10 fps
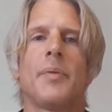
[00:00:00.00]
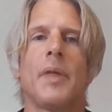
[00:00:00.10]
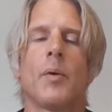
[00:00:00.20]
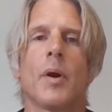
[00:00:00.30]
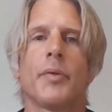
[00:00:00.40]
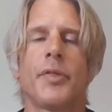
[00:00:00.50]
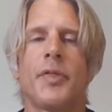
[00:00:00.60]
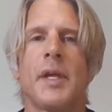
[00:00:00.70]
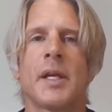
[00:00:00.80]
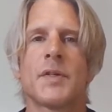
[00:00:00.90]
there are
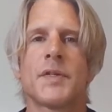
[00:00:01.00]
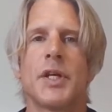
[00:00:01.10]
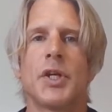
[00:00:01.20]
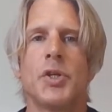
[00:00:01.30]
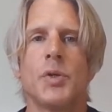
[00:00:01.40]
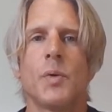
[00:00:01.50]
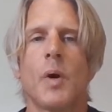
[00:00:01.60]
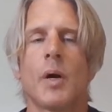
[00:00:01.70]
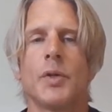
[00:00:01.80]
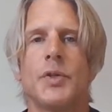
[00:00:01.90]
things that you
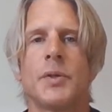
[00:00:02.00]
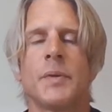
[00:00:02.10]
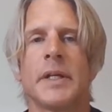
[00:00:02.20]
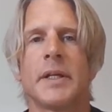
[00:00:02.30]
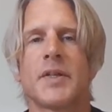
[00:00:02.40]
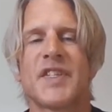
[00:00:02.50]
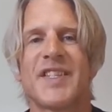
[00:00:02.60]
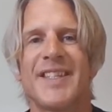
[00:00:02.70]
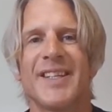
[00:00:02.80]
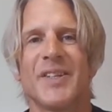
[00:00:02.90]
are doing
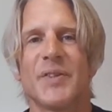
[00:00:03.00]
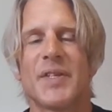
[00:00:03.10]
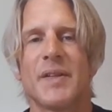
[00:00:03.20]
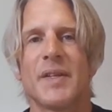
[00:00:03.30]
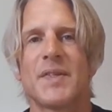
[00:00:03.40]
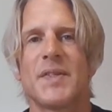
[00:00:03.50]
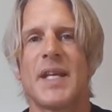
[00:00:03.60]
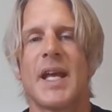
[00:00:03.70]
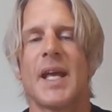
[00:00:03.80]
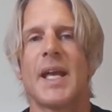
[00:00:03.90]
still to this
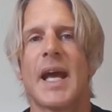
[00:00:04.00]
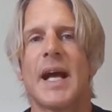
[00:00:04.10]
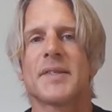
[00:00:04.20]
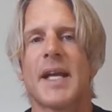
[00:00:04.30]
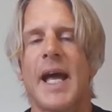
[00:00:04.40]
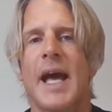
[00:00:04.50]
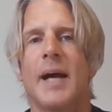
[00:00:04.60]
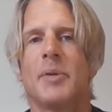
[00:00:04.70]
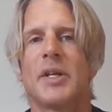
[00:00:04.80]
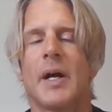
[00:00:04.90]
day as a
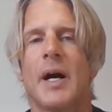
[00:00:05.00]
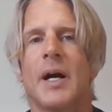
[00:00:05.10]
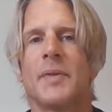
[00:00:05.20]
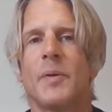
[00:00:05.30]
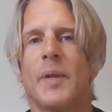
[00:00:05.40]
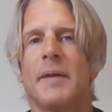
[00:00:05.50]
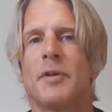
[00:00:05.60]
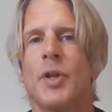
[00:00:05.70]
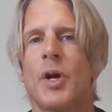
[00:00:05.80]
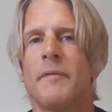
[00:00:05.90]
habit on the
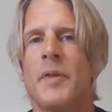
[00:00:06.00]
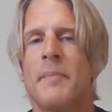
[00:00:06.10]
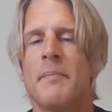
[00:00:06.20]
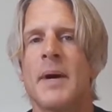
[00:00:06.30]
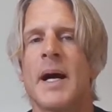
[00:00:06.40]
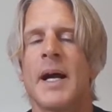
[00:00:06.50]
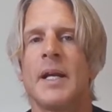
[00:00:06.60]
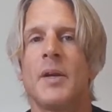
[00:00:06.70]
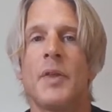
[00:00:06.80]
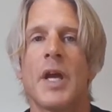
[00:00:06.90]
level of the
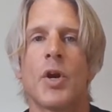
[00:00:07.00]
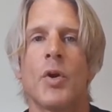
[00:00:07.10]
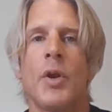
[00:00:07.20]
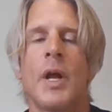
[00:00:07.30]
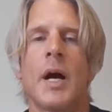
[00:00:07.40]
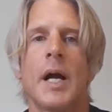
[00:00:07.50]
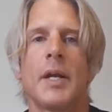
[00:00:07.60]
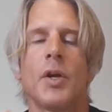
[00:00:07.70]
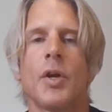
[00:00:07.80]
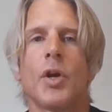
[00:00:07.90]
mind that are not
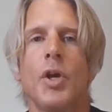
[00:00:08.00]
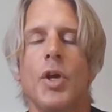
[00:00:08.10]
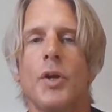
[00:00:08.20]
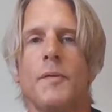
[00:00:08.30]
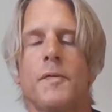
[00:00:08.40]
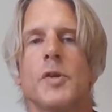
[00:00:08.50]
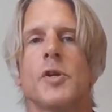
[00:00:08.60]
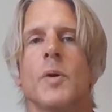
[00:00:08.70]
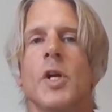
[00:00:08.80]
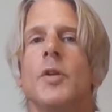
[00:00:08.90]
good for
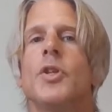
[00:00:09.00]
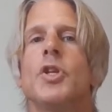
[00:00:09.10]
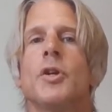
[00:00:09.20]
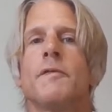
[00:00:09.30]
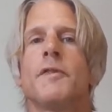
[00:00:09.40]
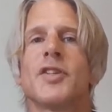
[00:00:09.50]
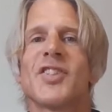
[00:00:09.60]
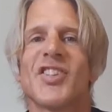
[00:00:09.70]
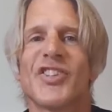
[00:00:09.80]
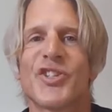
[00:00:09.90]
you. The universe
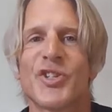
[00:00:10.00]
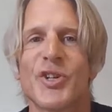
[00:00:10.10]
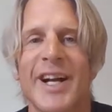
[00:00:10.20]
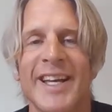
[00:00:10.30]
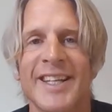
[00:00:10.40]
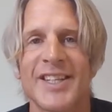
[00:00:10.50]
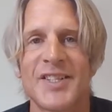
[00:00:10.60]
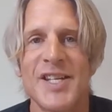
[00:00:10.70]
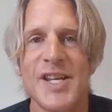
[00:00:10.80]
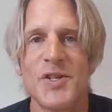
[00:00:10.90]
is trying to
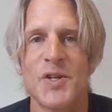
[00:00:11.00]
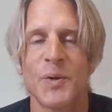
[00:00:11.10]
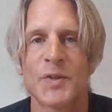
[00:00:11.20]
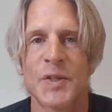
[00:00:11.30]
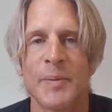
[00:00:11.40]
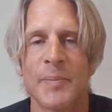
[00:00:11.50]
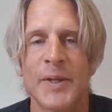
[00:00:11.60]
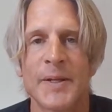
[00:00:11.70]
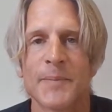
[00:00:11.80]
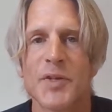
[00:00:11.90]
teach you
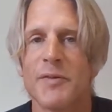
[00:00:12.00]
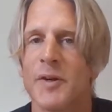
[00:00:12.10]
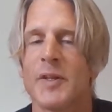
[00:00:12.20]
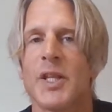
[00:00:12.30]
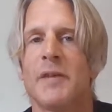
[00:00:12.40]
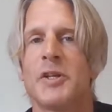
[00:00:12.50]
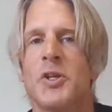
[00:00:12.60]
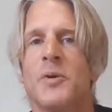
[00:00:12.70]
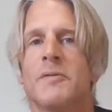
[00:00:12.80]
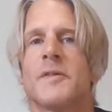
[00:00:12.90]
something. It's a very loving
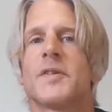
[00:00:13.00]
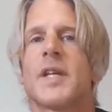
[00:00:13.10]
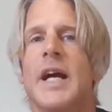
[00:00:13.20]
universe,